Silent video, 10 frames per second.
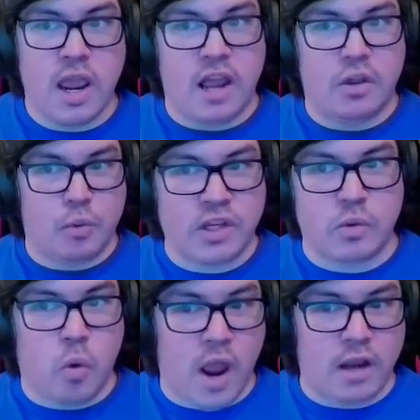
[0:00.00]
And the
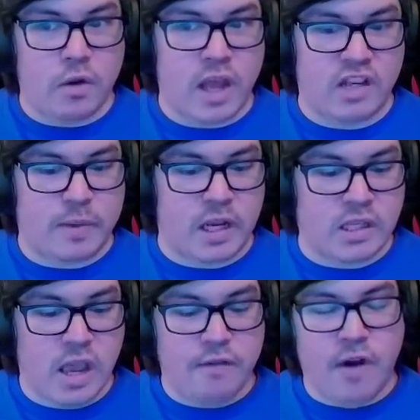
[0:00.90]
reason why I do that is because
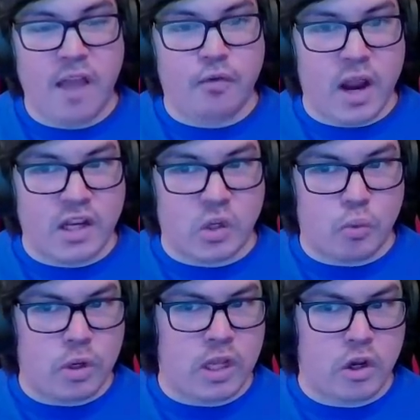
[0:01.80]
5 red is a
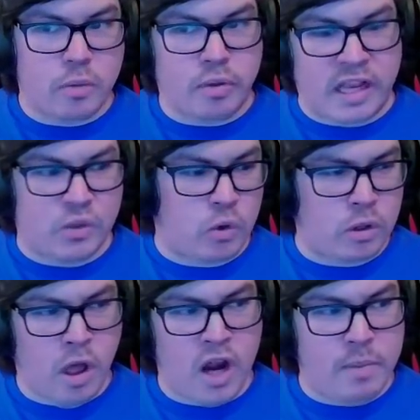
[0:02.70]
really good place where a
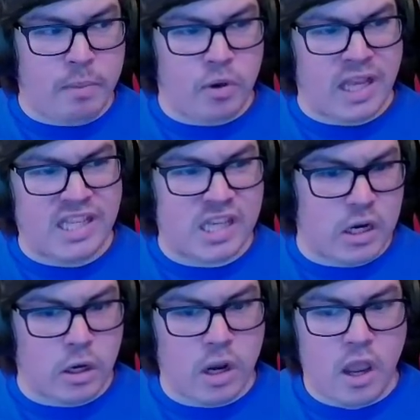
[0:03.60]
lot of people
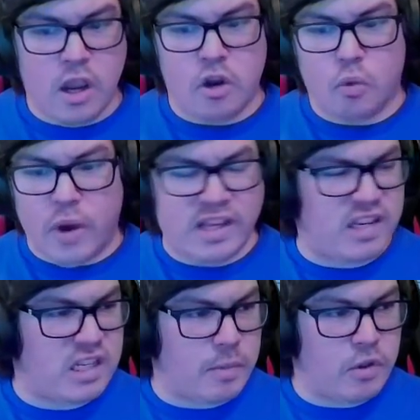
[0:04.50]
consider, you know,
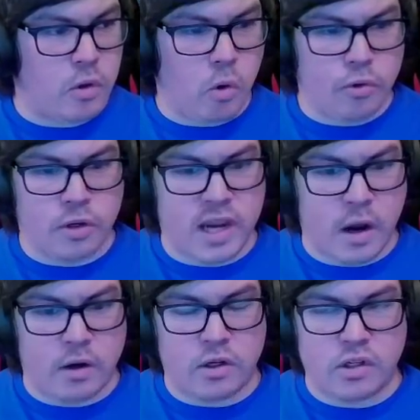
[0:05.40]
raising some of their older
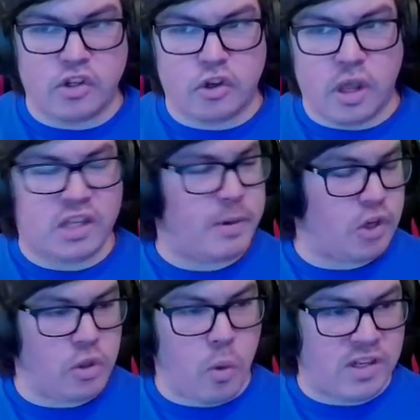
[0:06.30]
characters,
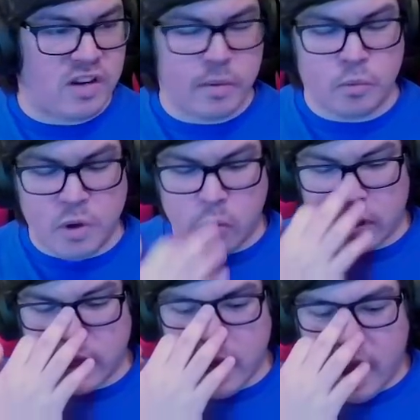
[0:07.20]
especially the ones that have been
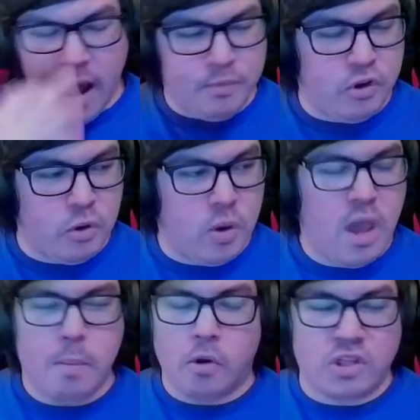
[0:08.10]
reworked up to.
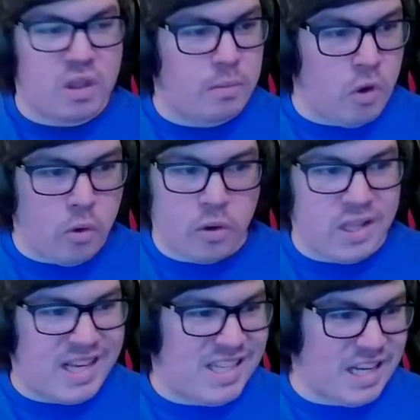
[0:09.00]
Most of them don't go to
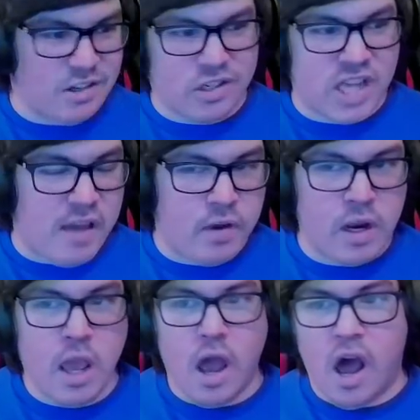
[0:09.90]
like 6 or 7,
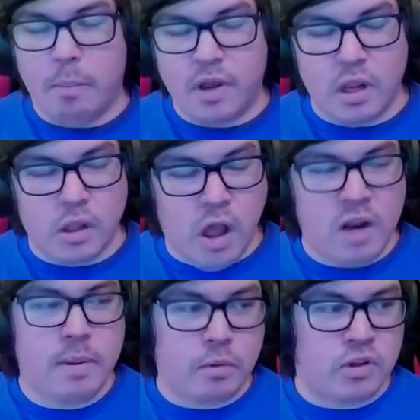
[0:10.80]
uh, but a lot
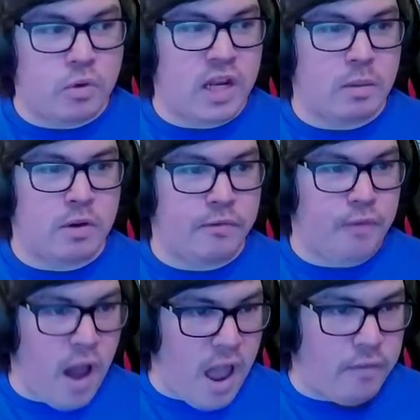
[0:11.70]
of people do take them to
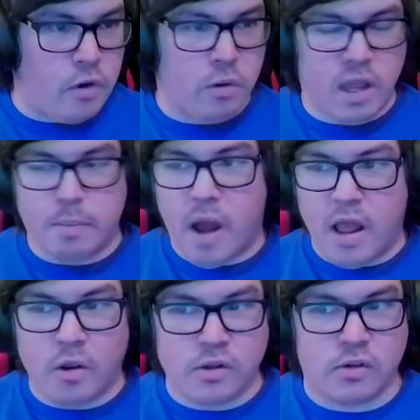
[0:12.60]
5, you know, like
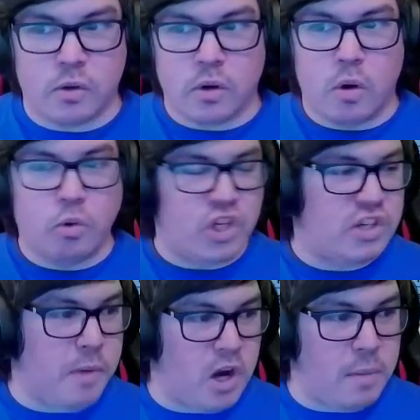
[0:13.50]
Miles or OG
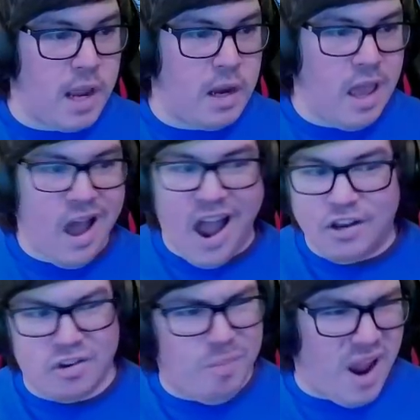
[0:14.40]
Spider-Man. I
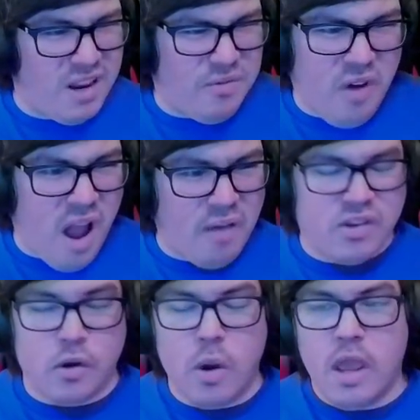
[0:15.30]
took mine to 5,
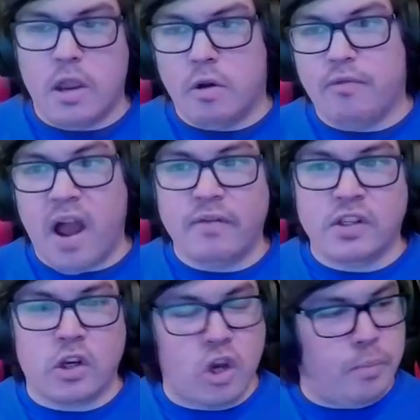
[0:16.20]
so, you know, 5 is
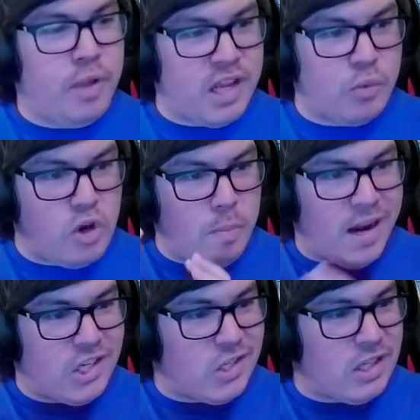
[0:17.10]
a good place where you
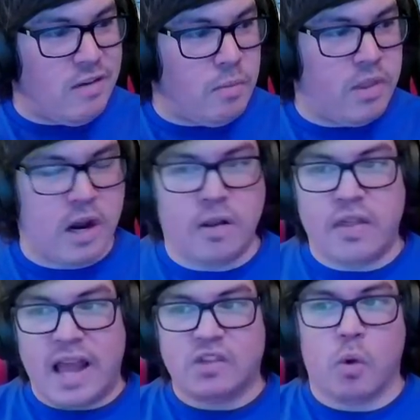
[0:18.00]
might just leave them there, and
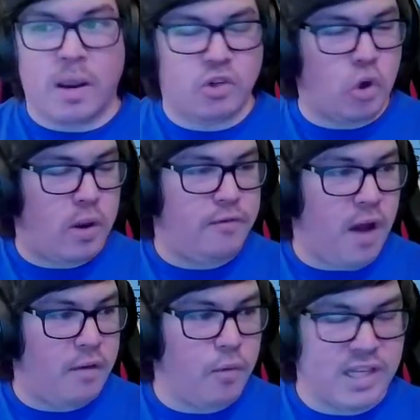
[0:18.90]
that's why I'm showing
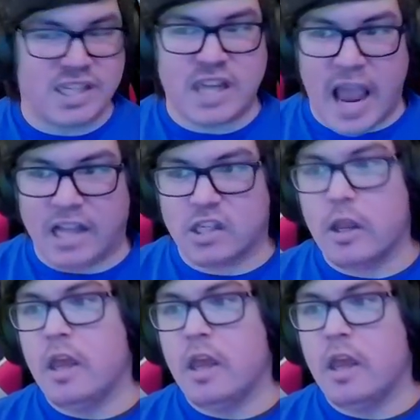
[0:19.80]
5 red stats.